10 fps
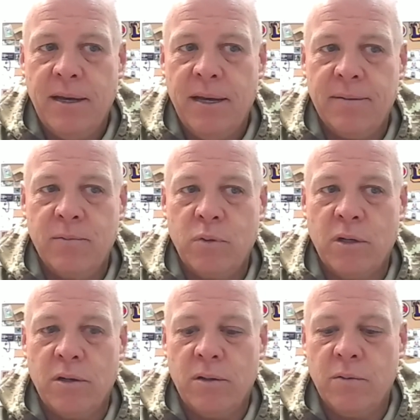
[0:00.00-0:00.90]
And
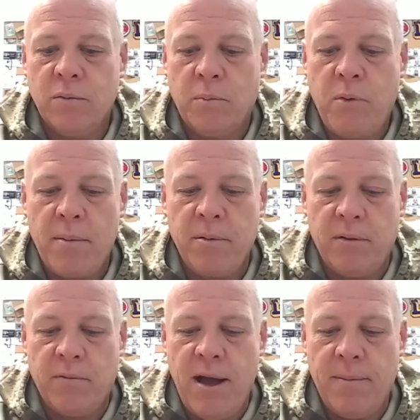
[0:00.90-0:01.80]
we'll
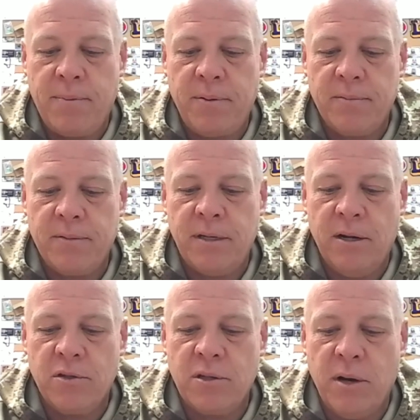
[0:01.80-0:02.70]
probably rep,
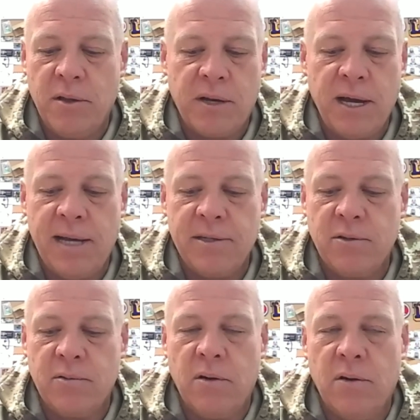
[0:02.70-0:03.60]
some other guys
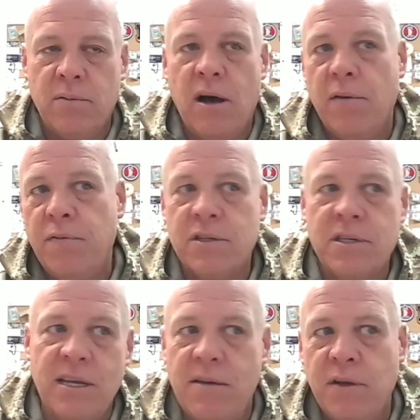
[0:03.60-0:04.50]
on
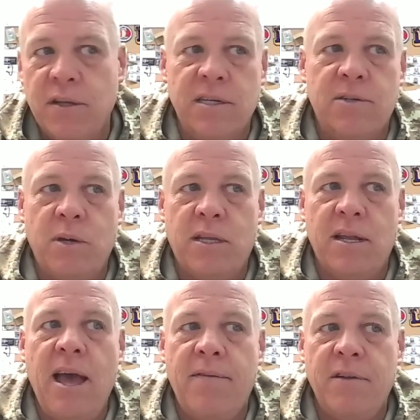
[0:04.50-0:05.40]
offense and defense this week
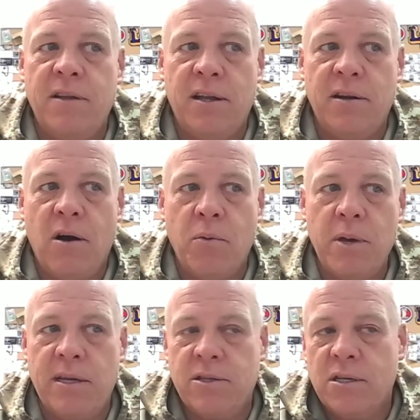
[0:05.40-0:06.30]
that haven't done it all
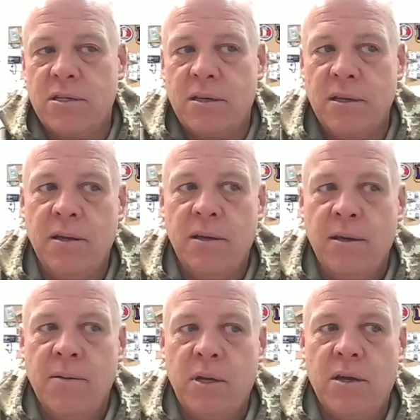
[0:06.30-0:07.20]
week, just
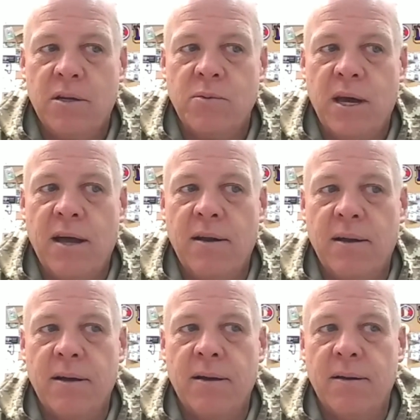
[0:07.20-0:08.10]
because we got
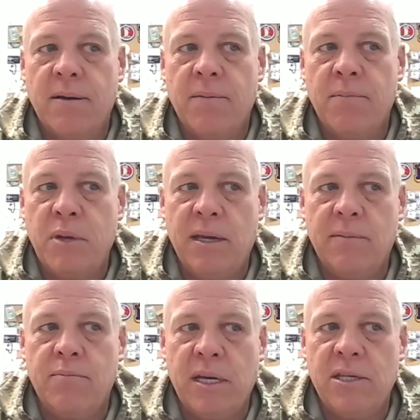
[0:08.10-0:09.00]
a
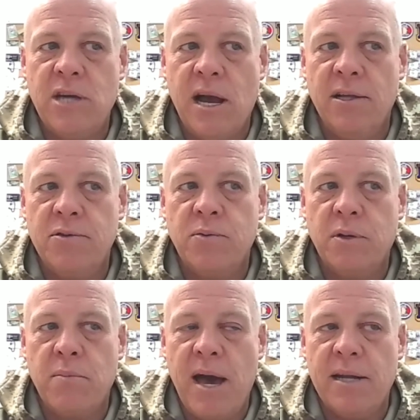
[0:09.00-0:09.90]
big challenge
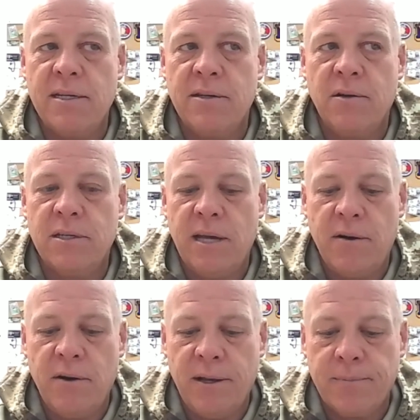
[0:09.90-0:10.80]
with Madison on
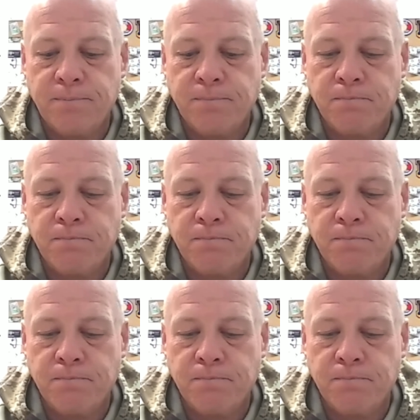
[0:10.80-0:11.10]
Saturday.